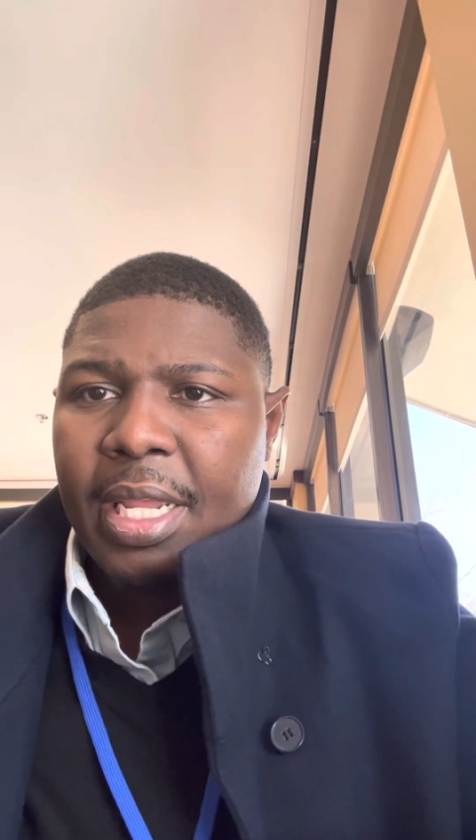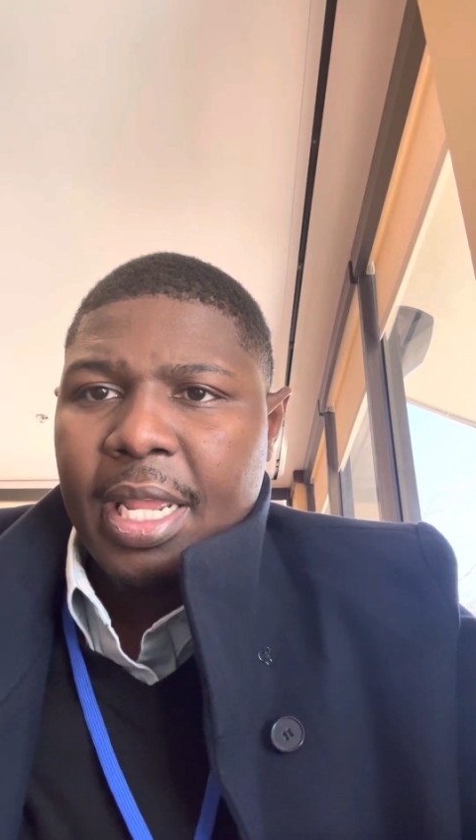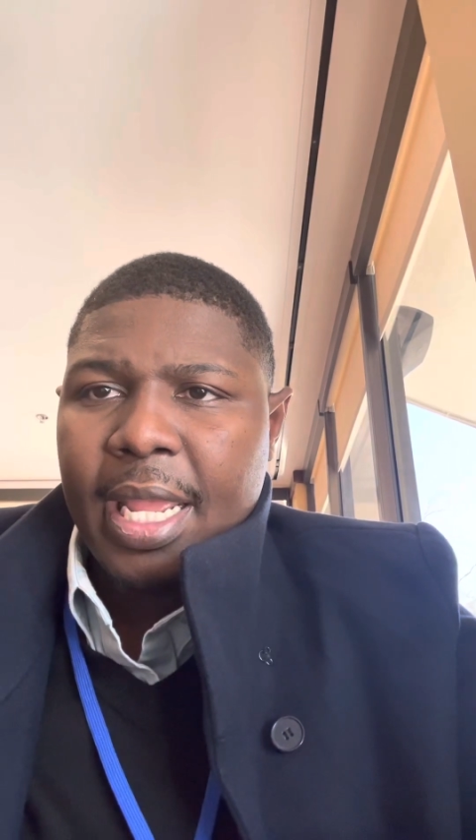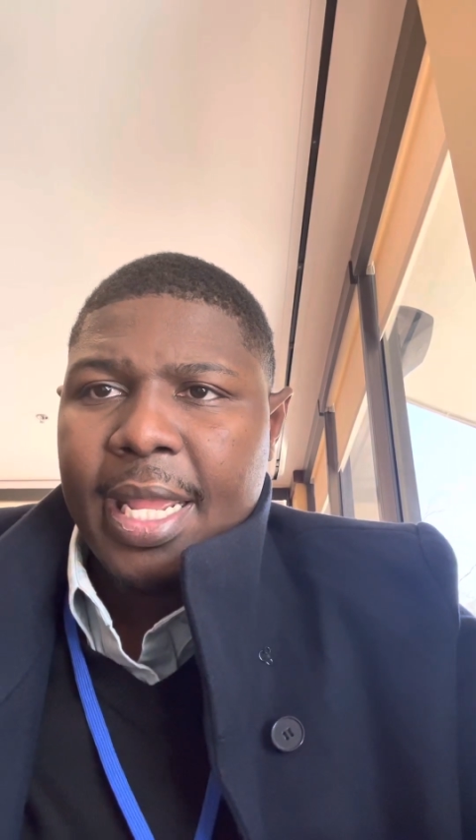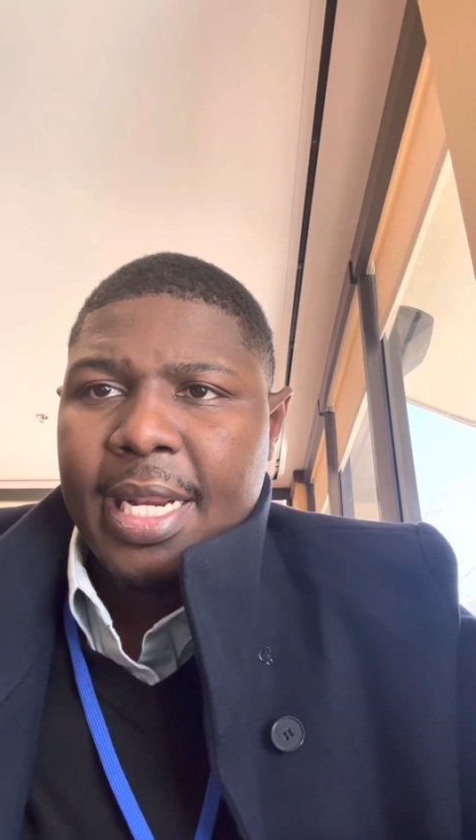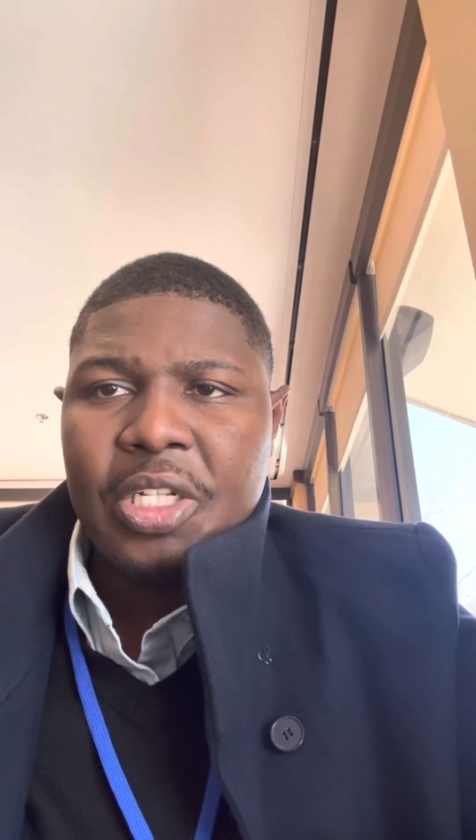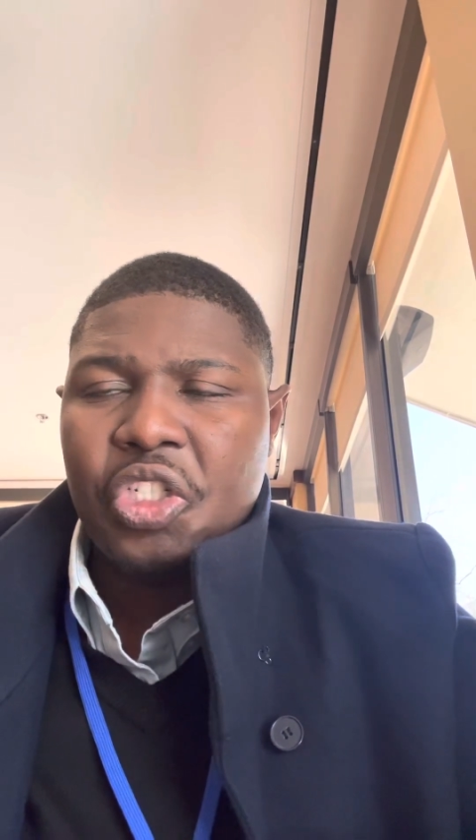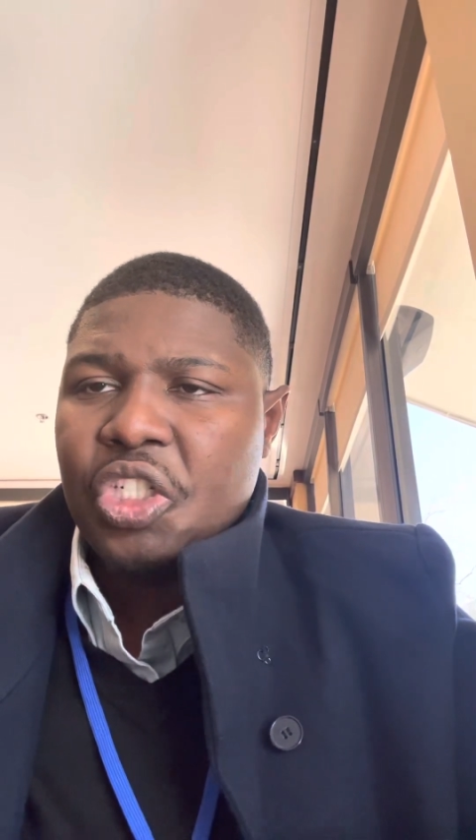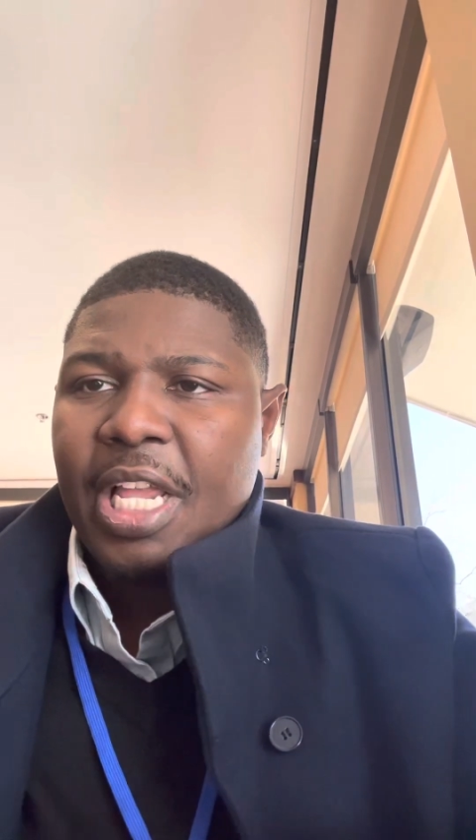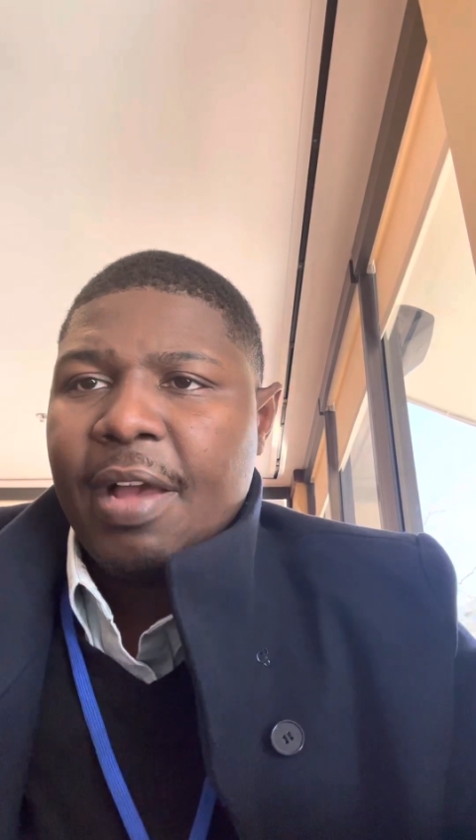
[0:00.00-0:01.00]
and it's
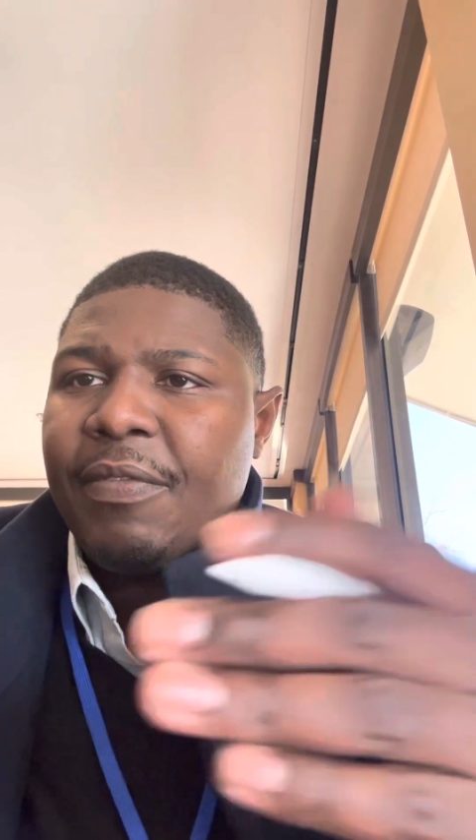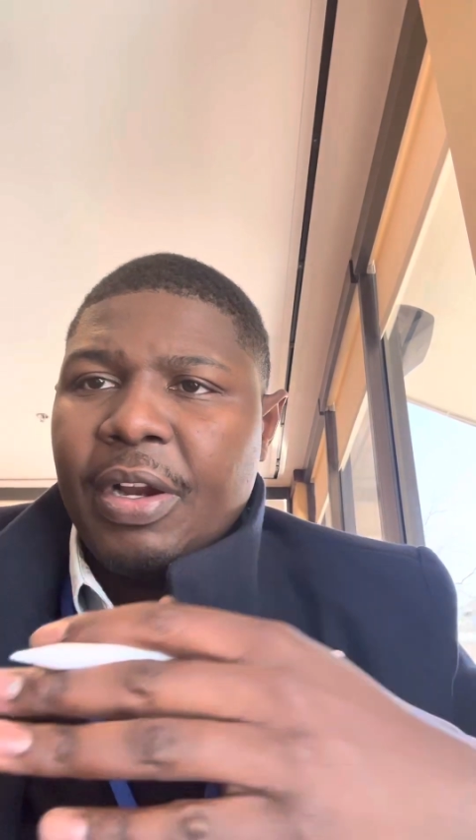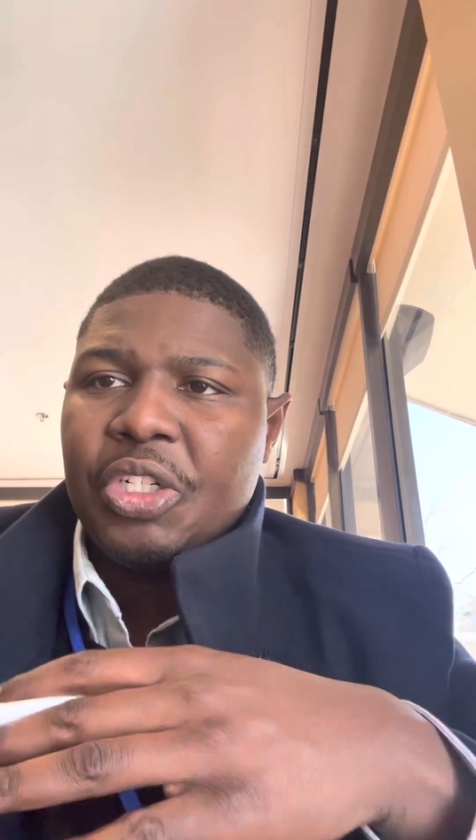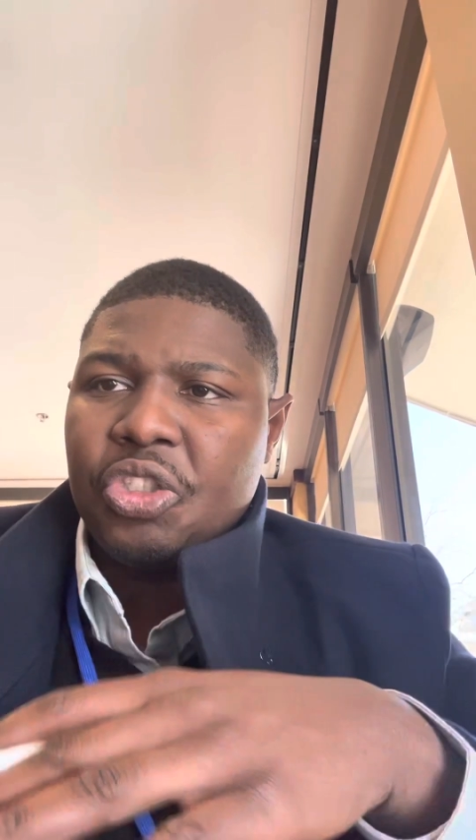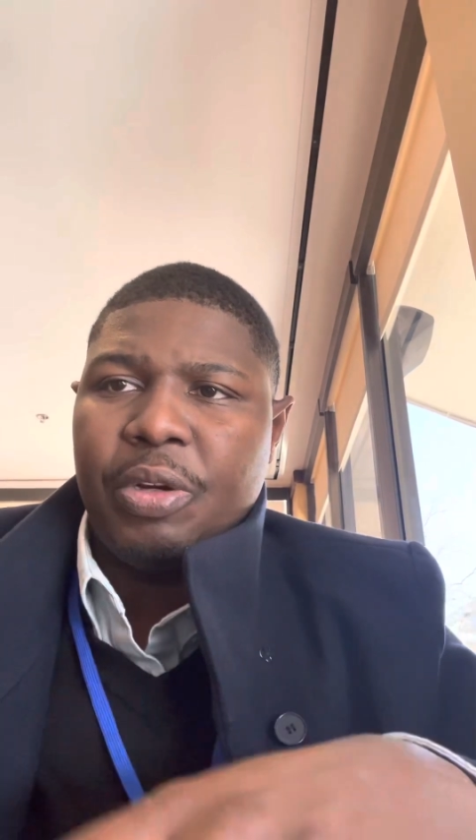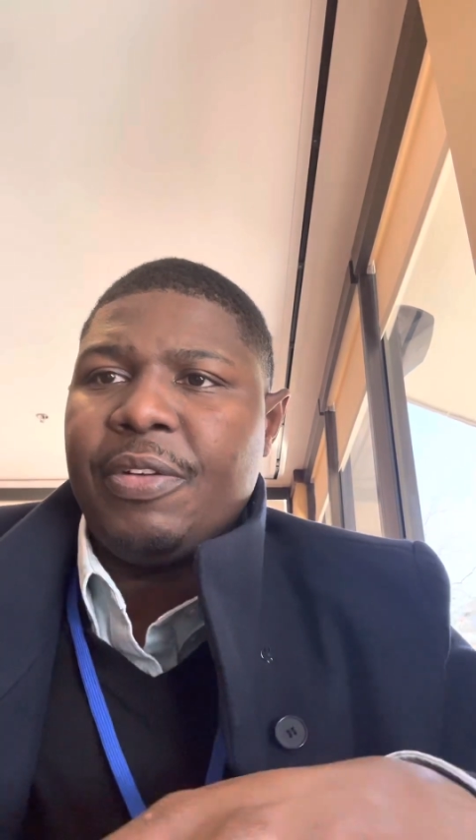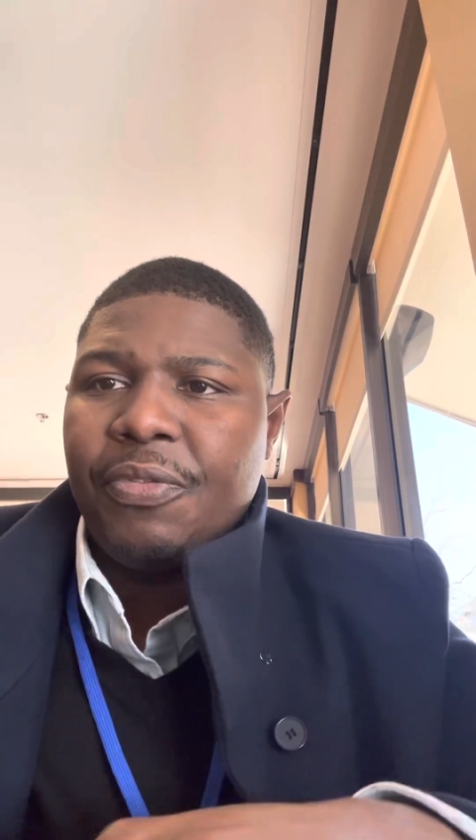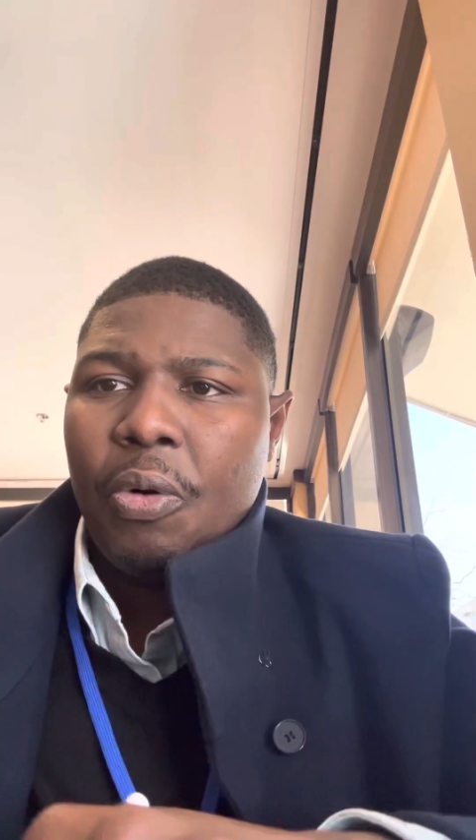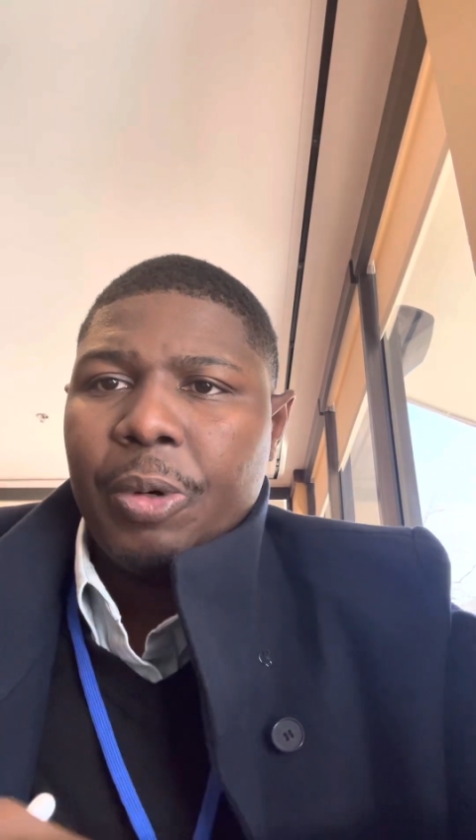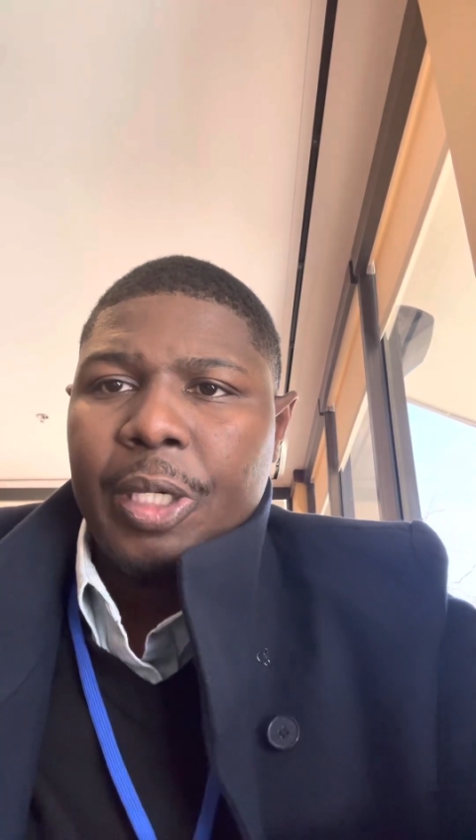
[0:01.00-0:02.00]
just not very
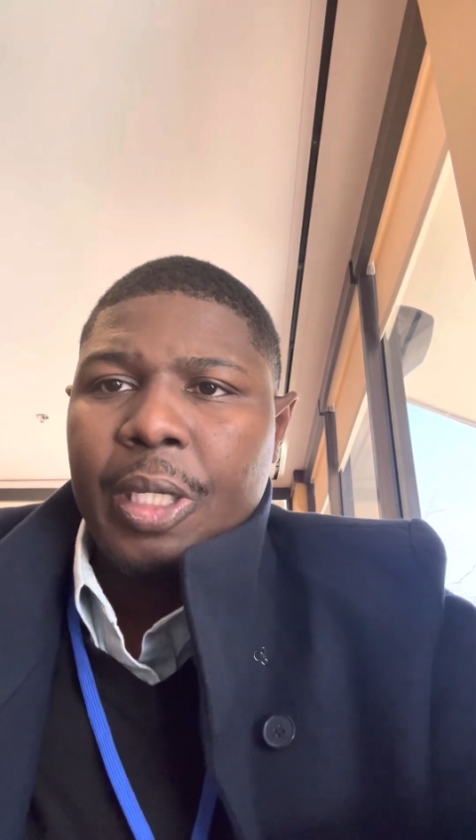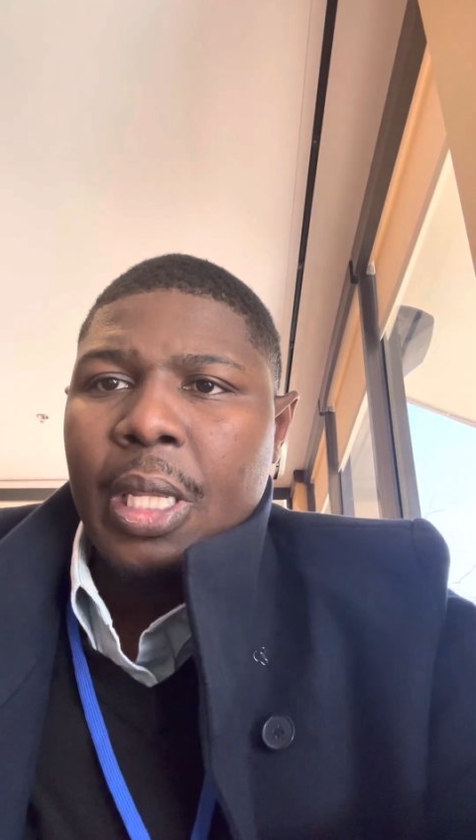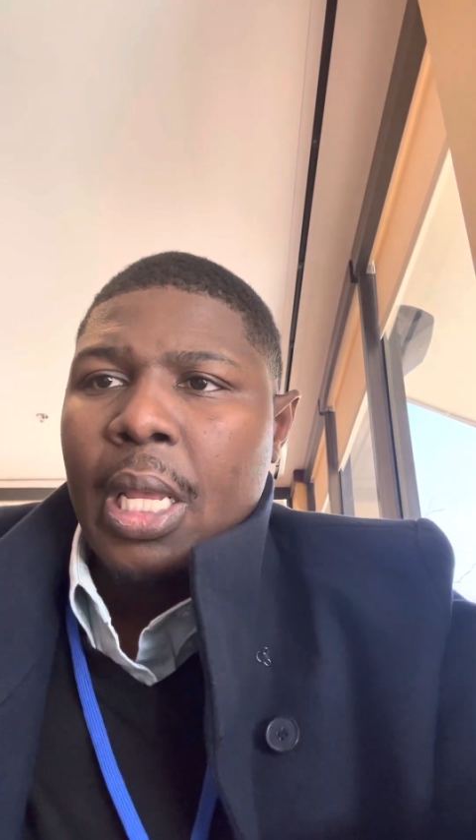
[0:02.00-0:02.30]
straightforward.